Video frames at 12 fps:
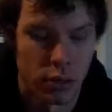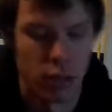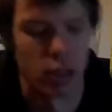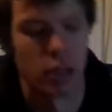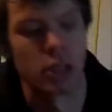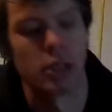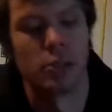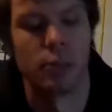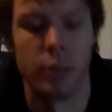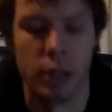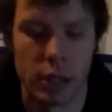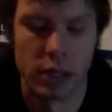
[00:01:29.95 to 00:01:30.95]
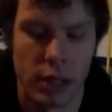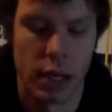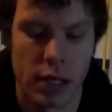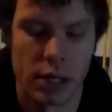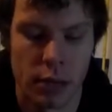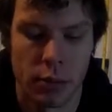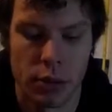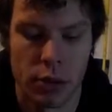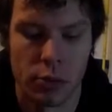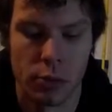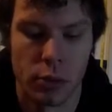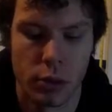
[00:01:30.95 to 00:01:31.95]
This is really the size I would throw
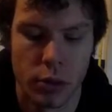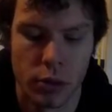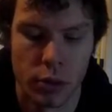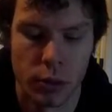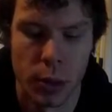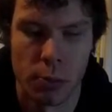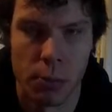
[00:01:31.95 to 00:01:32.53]
more during like